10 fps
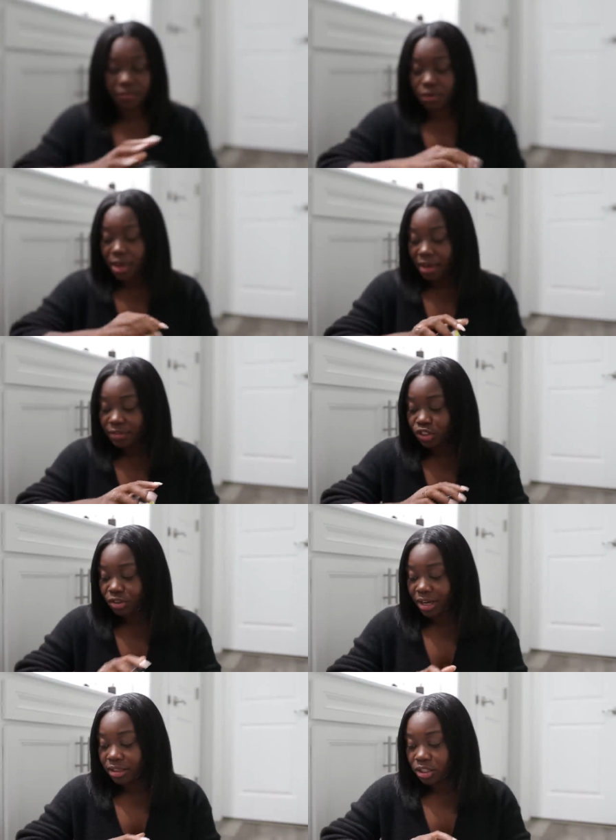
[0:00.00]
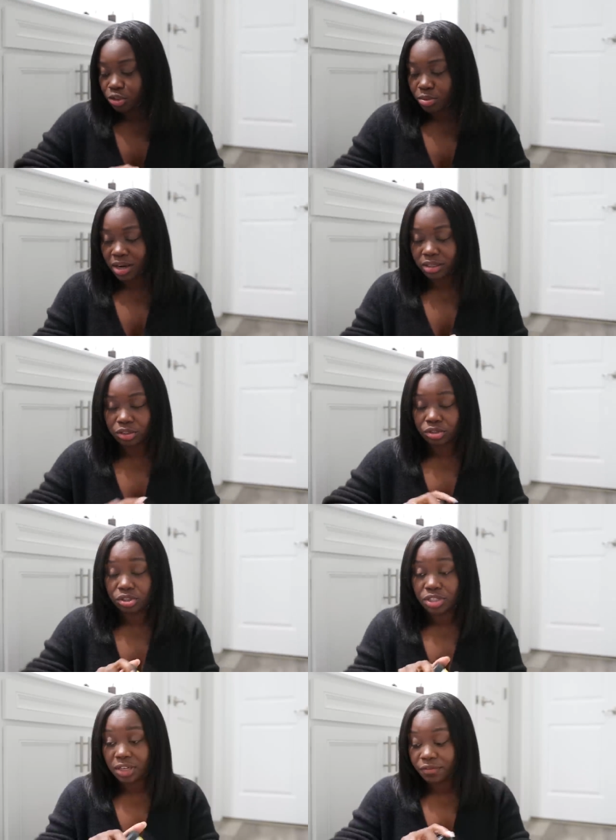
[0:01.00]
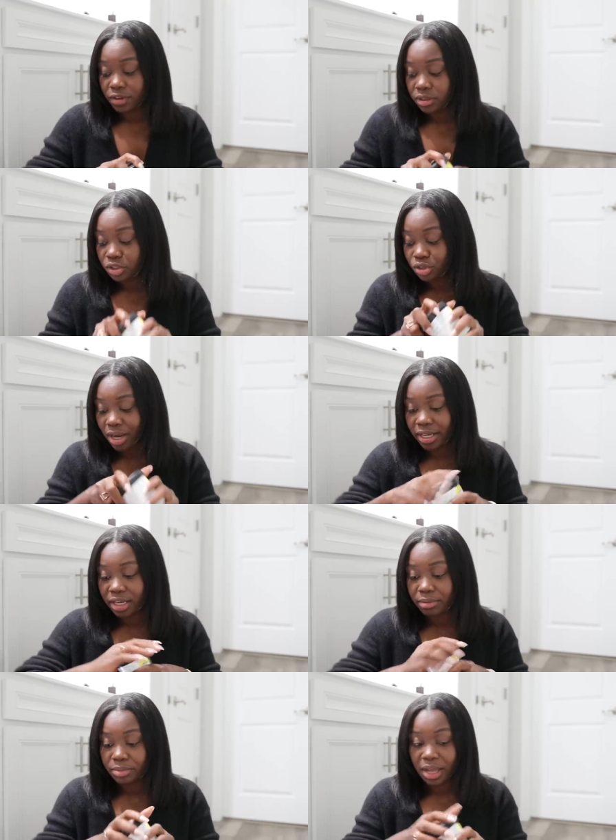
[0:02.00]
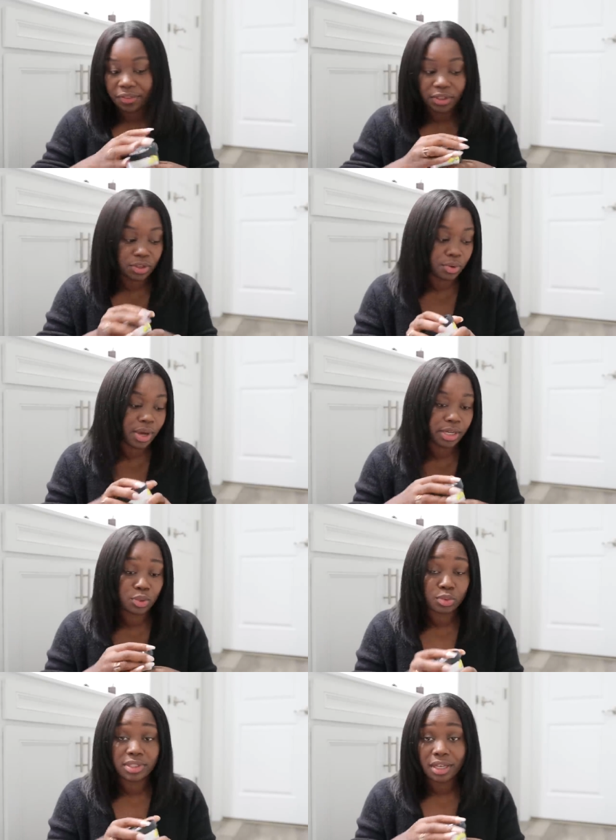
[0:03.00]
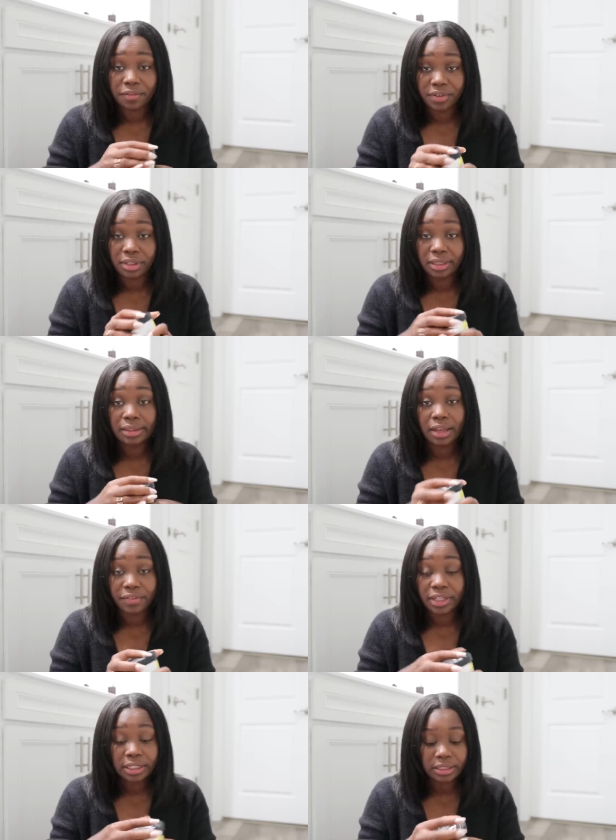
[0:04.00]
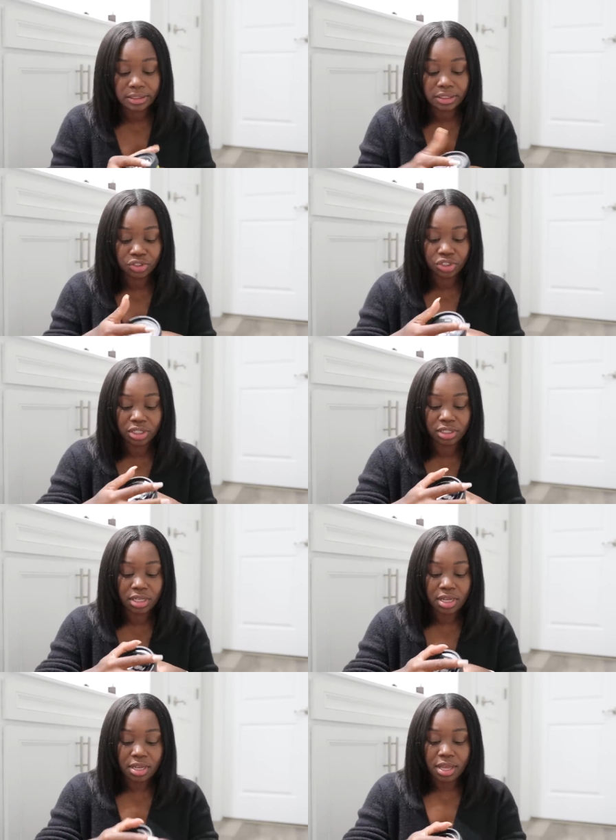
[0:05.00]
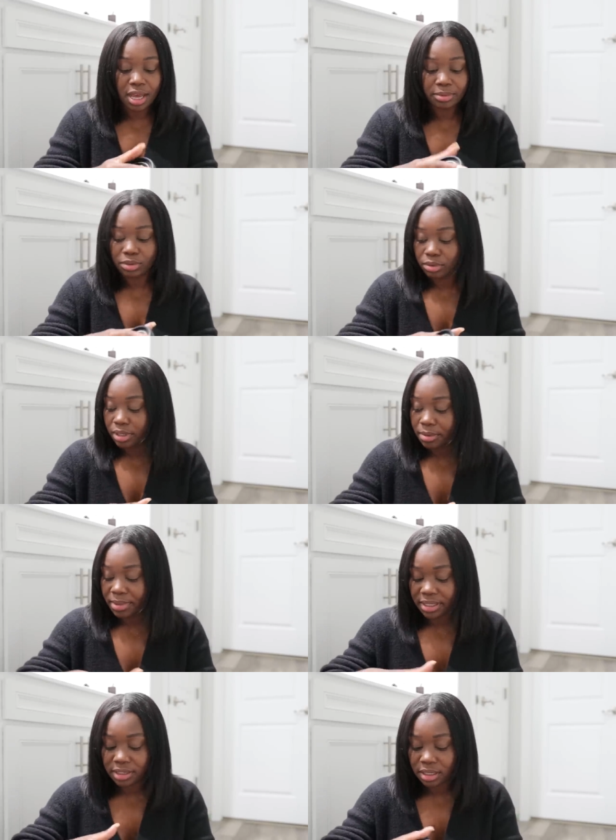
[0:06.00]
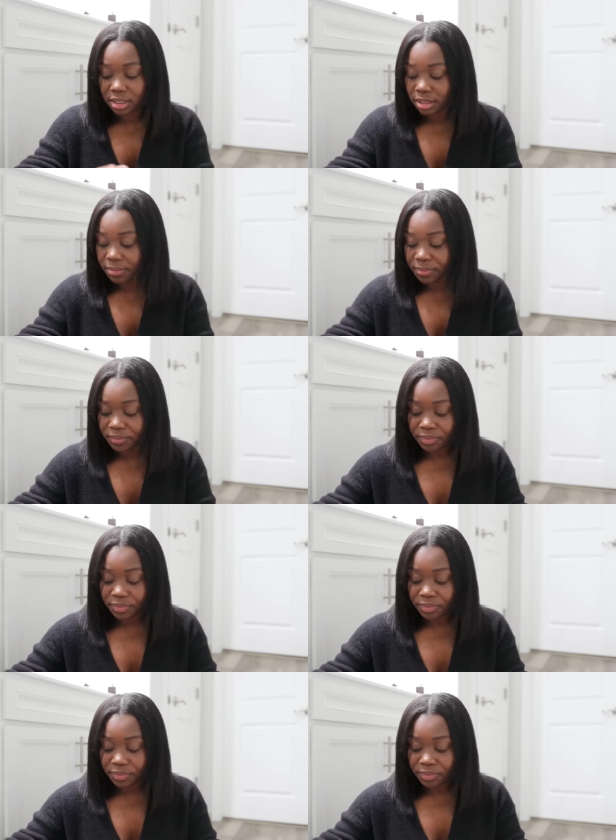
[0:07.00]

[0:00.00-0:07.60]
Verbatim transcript: if you haven't tried Lush products, you should definitely try it. I think you guys will definitely love it because it's just absolutely amazing